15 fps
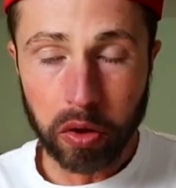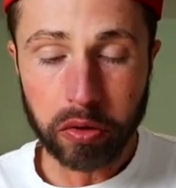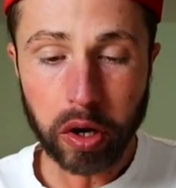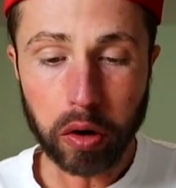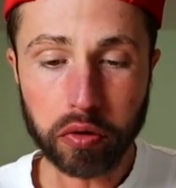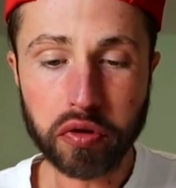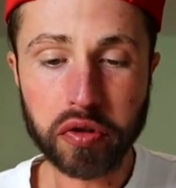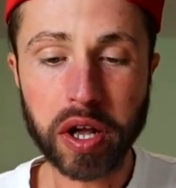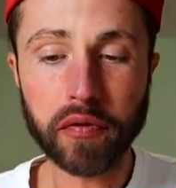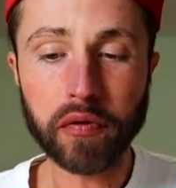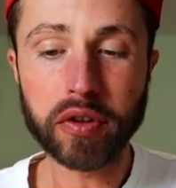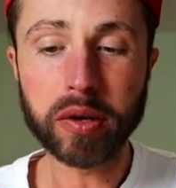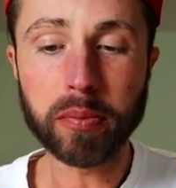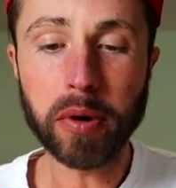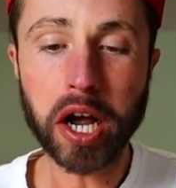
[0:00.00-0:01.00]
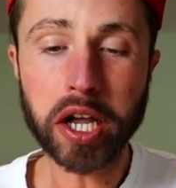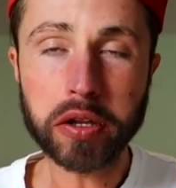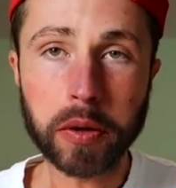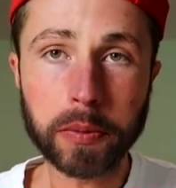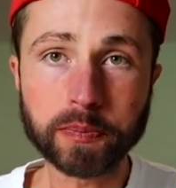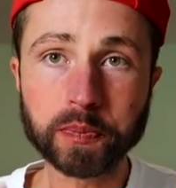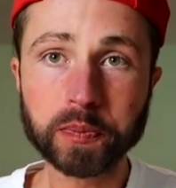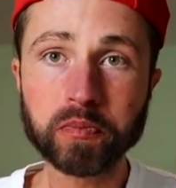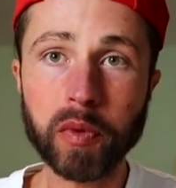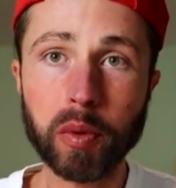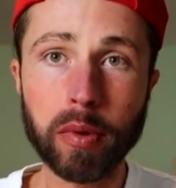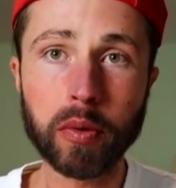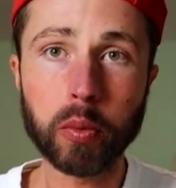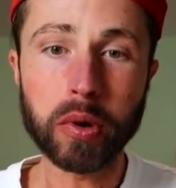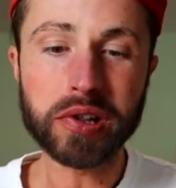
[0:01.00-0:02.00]
Now it's time for the bread.
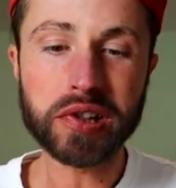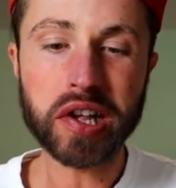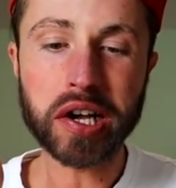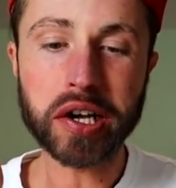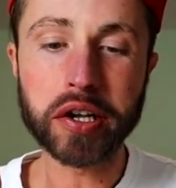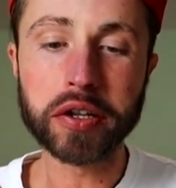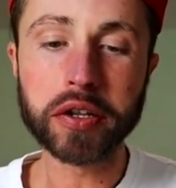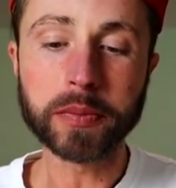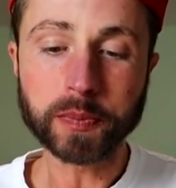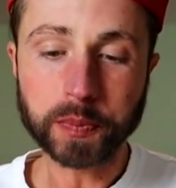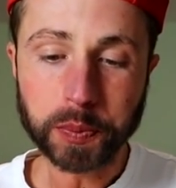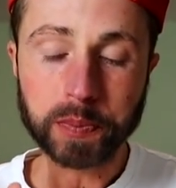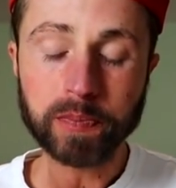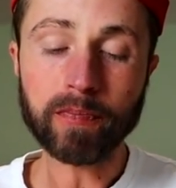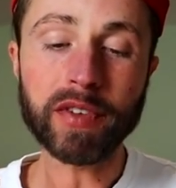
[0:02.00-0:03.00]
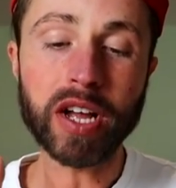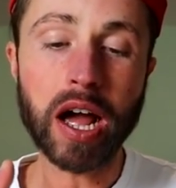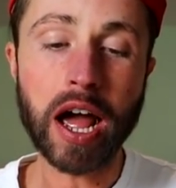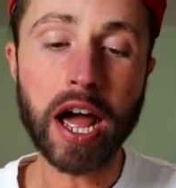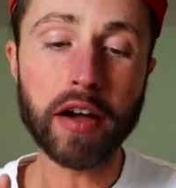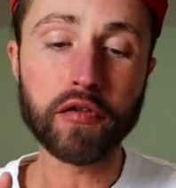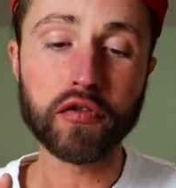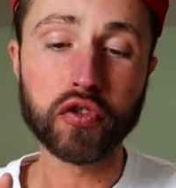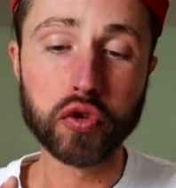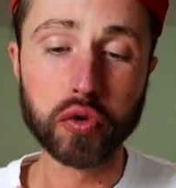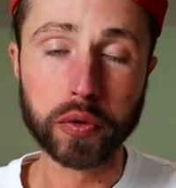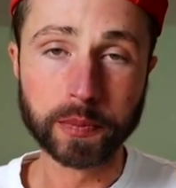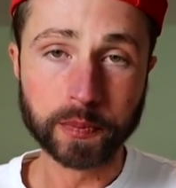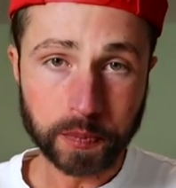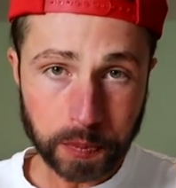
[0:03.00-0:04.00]
Well, 1 second. I have
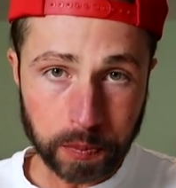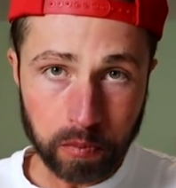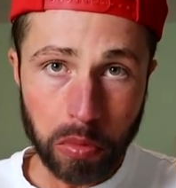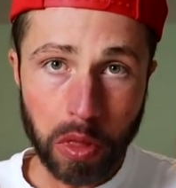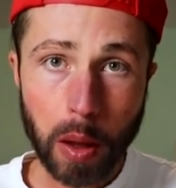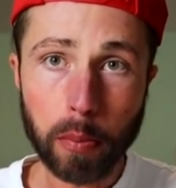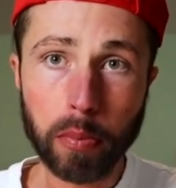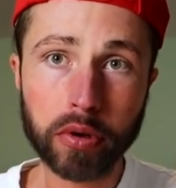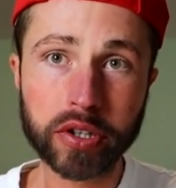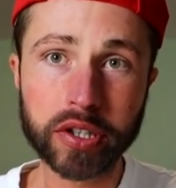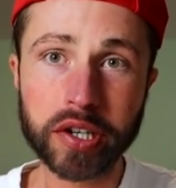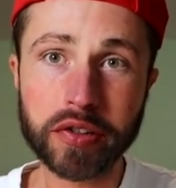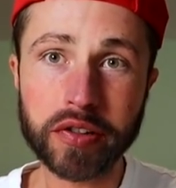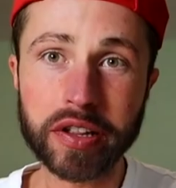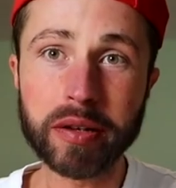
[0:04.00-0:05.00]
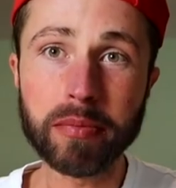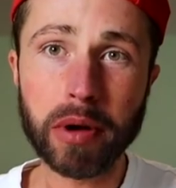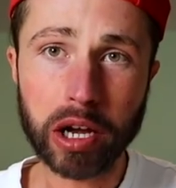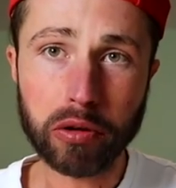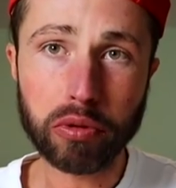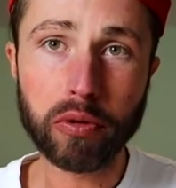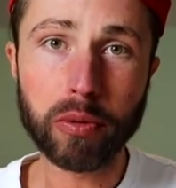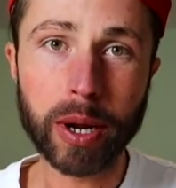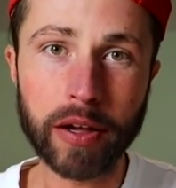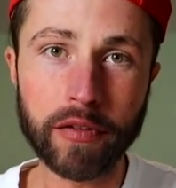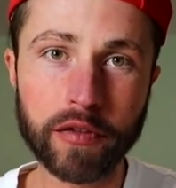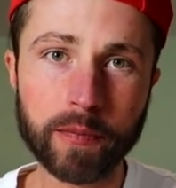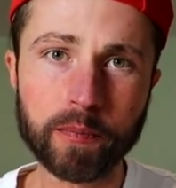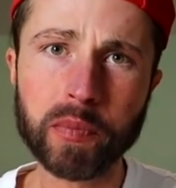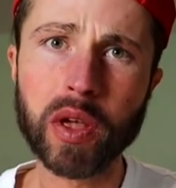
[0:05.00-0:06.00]
to put this in the
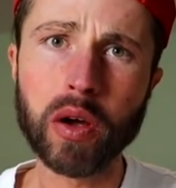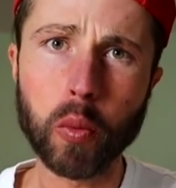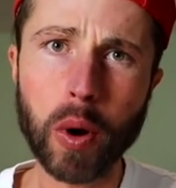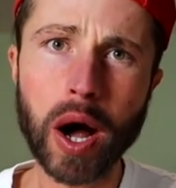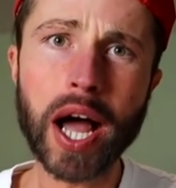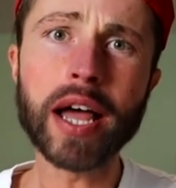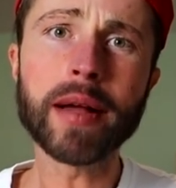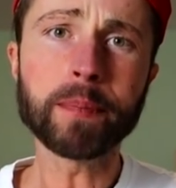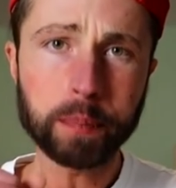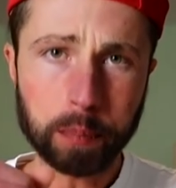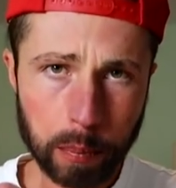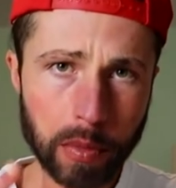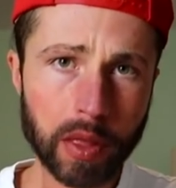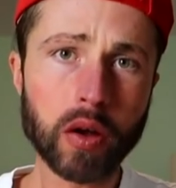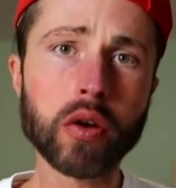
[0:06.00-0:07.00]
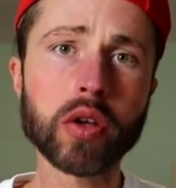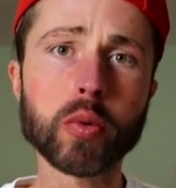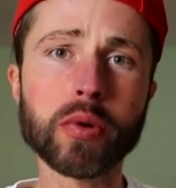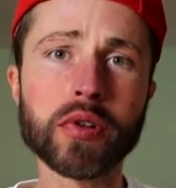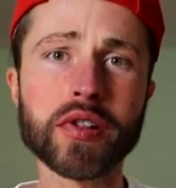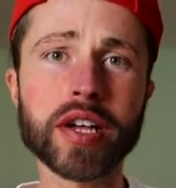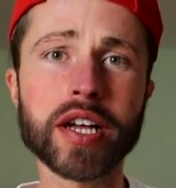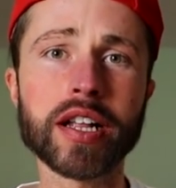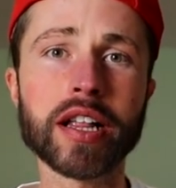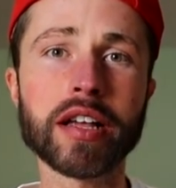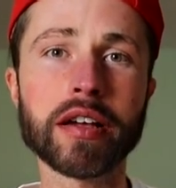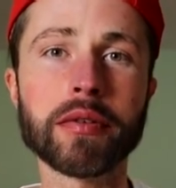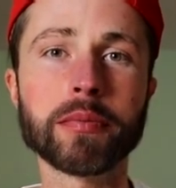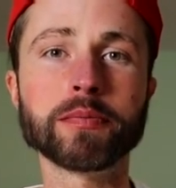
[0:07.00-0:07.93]
microwave. Why? You will see.